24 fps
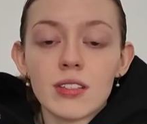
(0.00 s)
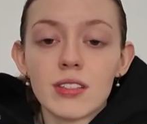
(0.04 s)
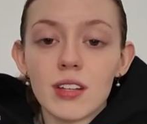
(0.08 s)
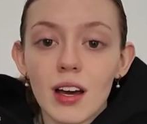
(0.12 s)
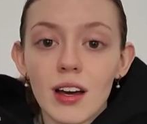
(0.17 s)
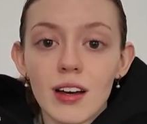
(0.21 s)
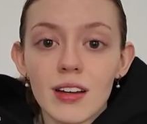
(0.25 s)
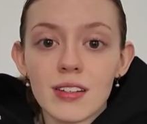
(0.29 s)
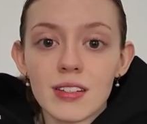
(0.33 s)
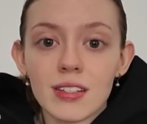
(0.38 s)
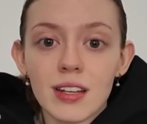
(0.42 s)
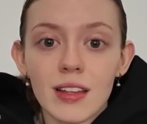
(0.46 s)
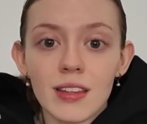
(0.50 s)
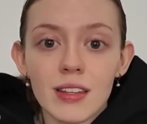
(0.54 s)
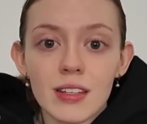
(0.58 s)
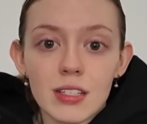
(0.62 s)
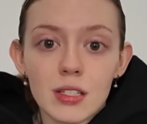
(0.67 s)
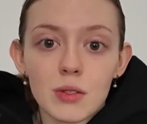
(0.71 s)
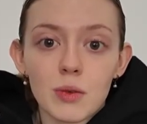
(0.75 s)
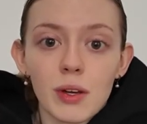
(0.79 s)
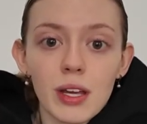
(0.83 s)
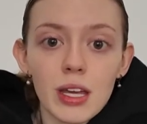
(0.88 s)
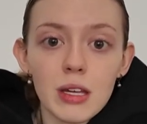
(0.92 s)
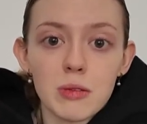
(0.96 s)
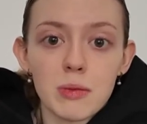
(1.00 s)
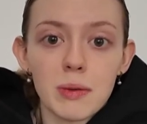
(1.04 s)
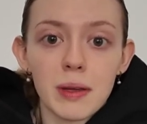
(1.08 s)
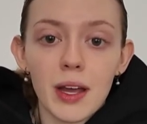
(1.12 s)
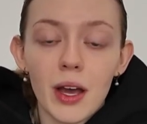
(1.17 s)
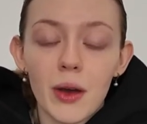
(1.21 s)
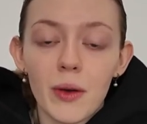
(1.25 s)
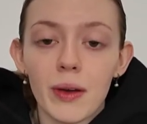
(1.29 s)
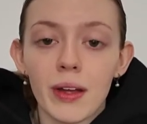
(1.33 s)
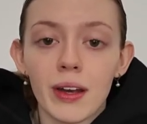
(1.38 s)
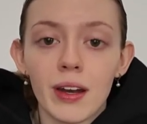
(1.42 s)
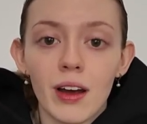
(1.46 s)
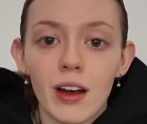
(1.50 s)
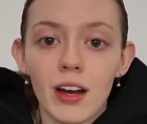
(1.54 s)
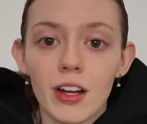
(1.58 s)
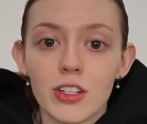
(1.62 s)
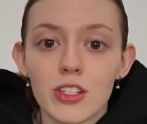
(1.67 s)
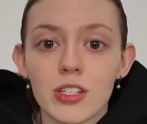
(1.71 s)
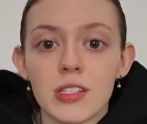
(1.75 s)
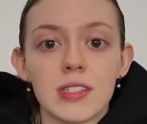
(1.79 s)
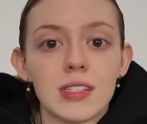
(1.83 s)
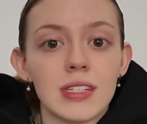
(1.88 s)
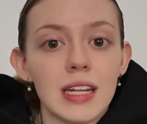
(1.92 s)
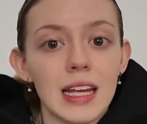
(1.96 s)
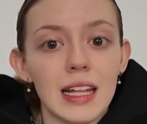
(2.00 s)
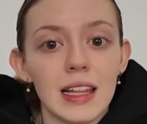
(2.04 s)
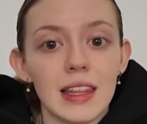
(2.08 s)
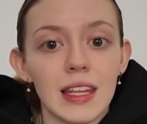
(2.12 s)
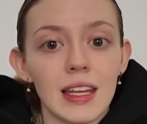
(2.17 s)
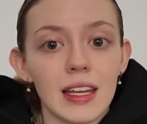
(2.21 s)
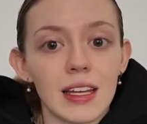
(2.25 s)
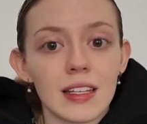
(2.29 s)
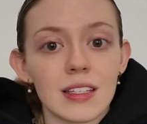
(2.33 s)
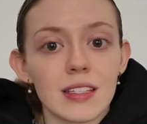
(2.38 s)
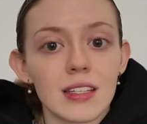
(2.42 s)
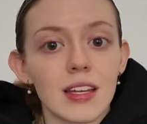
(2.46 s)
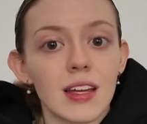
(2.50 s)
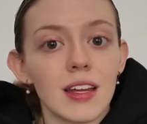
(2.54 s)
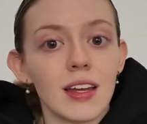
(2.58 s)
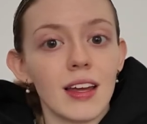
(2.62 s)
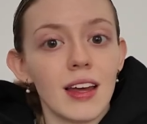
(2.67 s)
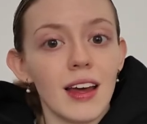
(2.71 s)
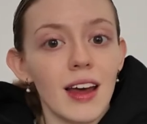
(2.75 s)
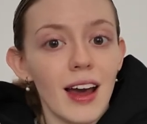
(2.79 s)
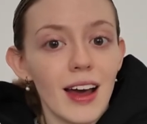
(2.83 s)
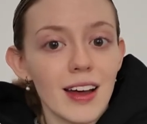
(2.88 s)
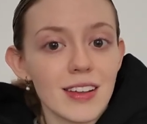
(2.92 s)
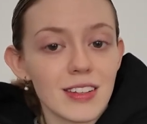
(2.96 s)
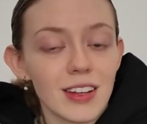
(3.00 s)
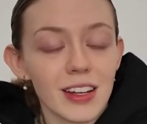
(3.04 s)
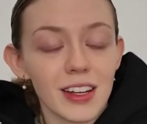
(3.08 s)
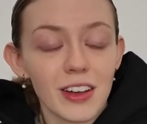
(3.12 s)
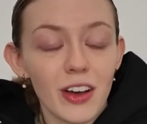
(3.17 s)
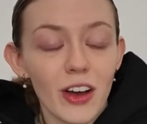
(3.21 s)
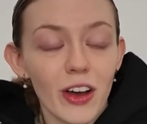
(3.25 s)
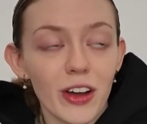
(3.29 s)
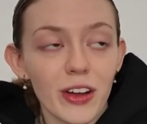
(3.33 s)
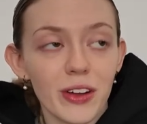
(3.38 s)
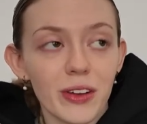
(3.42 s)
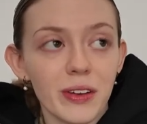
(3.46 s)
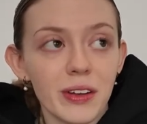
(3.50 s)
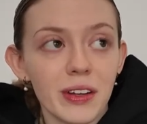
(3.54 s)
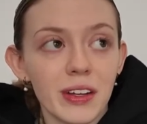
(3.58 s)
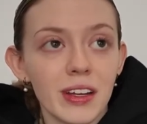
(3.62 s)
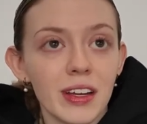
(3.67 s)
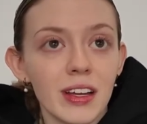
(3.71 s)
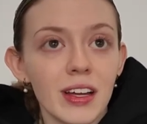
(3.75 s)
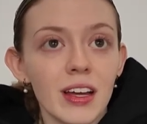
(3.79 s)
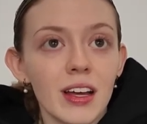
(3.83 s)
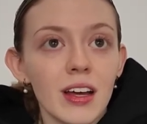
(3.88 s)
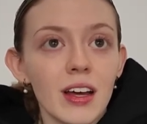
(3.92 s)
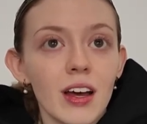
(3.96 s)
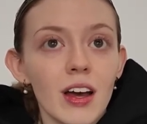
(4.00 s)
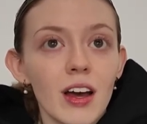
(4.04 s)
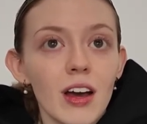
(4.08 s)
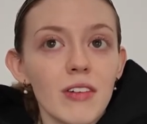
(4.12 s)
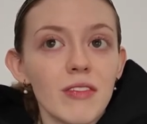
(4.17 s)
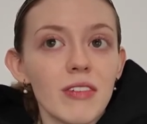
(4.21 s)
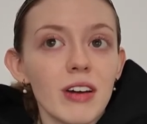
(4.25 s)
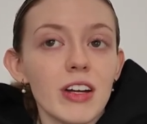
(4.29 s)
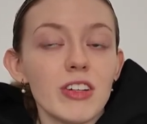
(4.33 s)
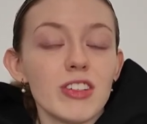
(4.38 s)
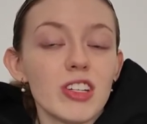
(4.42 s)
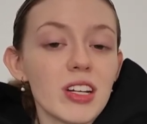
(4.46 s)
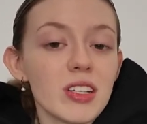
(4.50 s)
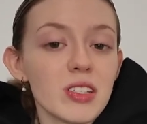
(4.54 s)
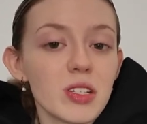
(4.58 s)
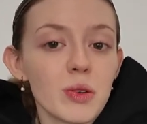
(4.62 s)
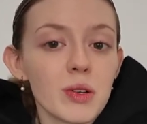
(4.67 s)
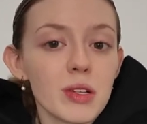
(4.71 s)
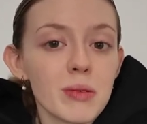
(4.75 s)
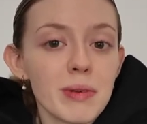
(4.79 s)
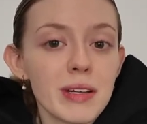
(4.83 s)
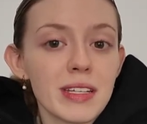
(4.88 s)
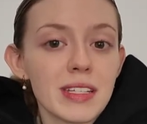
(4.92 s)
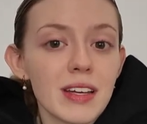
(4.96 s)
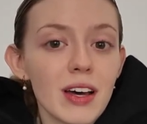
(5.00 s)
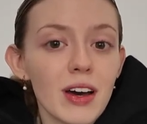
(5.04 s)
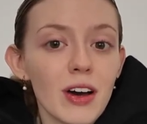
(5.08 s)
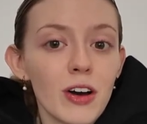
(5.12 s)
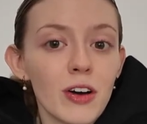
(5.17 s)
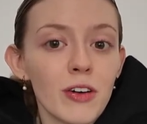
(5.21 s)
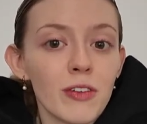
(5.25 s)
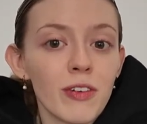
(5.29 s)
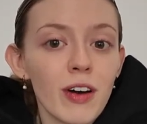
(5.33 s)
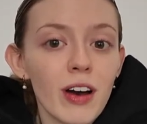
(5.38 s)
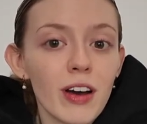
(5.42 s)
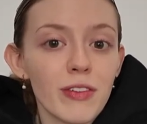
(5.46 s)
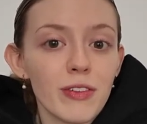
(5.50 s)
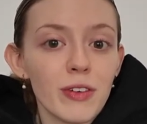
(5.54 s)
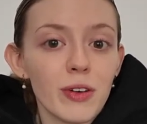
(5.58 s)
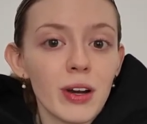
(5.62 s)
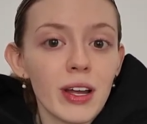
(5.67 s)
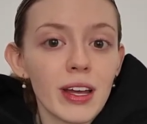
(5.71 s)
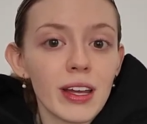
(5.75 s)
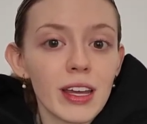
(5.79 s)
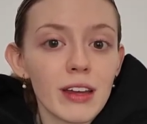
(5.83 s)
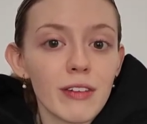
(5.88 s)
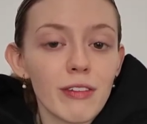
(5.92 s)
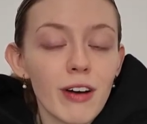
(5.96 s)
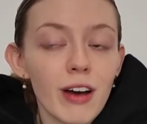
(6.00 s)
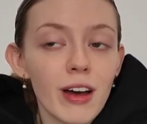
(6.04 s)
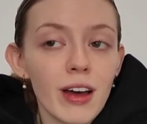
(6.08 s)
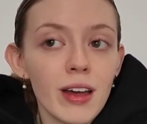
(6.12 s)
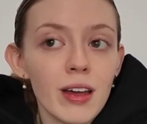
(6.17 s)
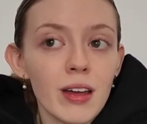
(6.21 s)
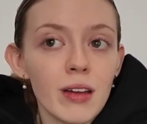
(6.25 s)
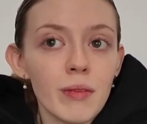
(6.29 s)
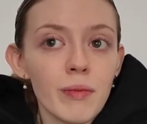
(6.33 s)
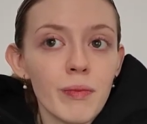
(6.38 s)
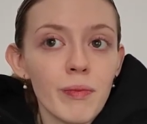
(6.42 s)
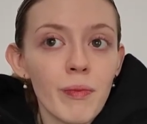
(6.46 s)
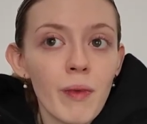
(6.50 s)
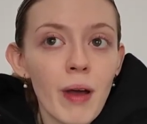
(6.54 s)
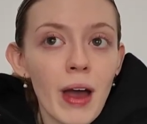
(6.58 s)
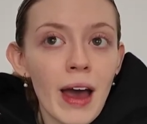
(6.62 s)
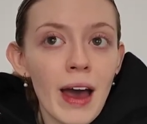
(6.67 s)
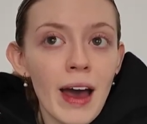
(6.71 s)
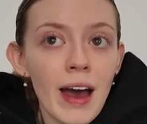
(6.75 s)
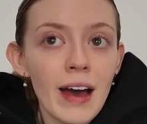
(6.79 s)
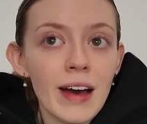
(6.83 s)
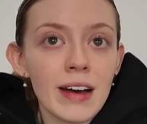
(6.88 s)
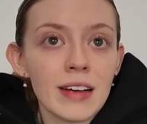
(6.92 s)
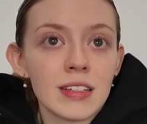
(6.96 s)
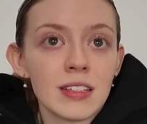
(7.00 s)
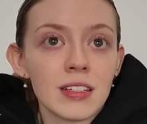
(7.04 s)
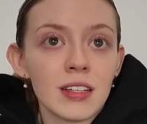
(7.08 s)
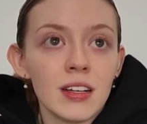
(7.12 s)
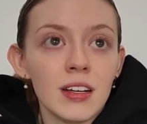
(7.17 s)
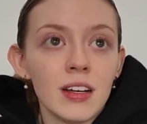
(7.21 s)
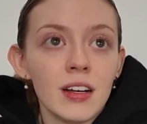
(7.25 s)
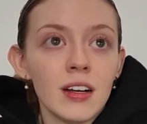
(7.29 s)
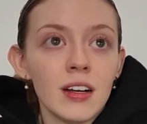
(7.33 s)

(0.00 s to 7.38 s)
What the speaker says: does, and this is what keeps me going. I just take things as I go. Very gentle with myself. I feel like if I had